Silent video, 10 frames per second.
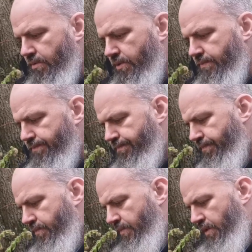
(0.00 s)
going?
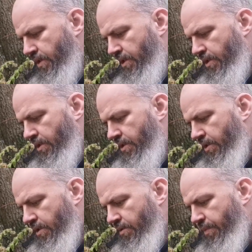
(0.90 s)

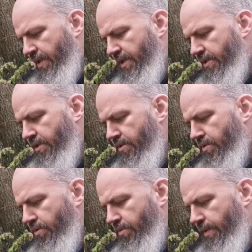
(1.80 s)
Up here in the
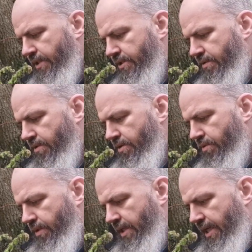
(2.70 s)
northwest of
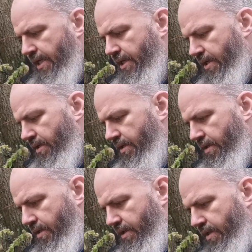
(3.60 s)
the UK,
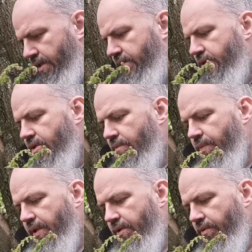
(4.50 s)
it's not
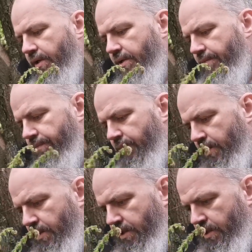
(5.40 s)
been great.
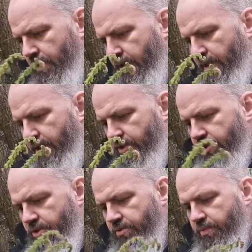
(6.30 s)

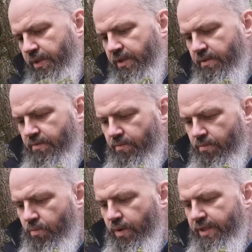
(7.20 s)
It's just been
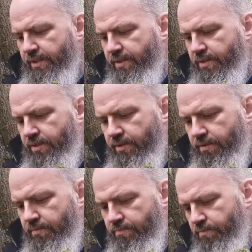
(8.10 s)
wind,
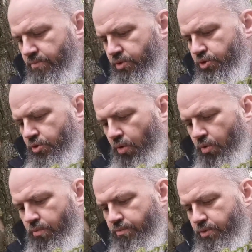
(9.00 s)

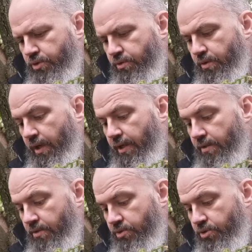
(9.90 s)
storms,
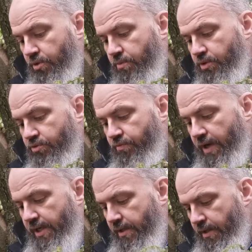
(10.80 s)
and so much
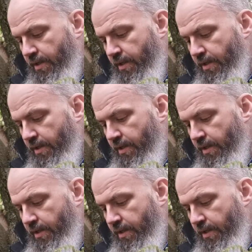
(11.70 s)
rain.